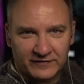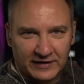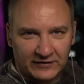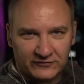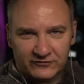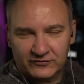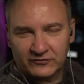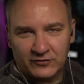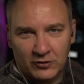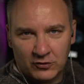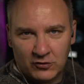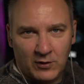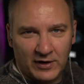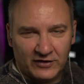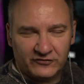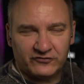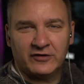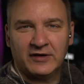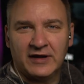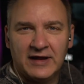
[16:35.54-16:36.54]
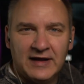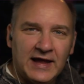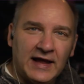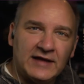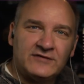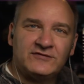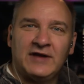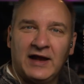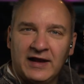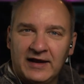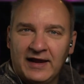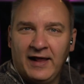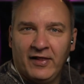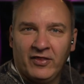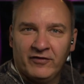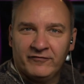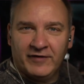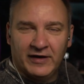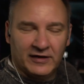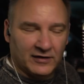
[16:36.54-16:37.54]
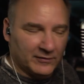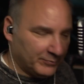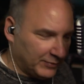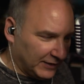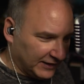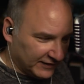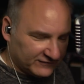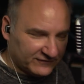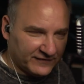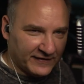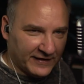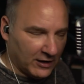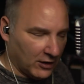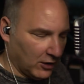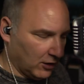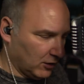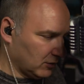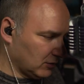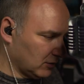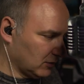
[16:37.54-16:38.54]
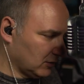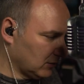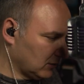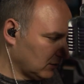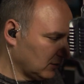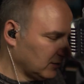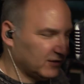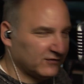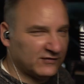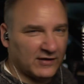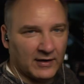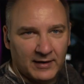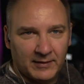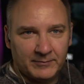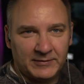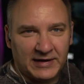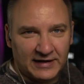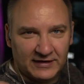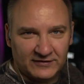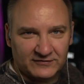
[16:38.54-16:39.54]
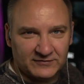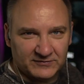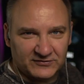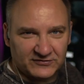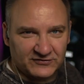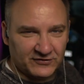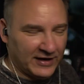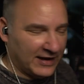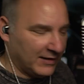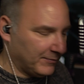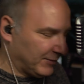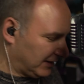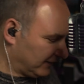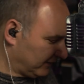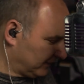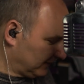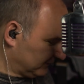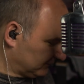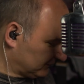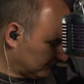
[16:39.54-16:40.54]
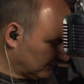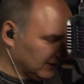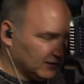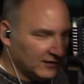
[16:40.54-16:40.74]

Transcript: there's no question. It's not elevated, but it's there because I am getting some slam out of these.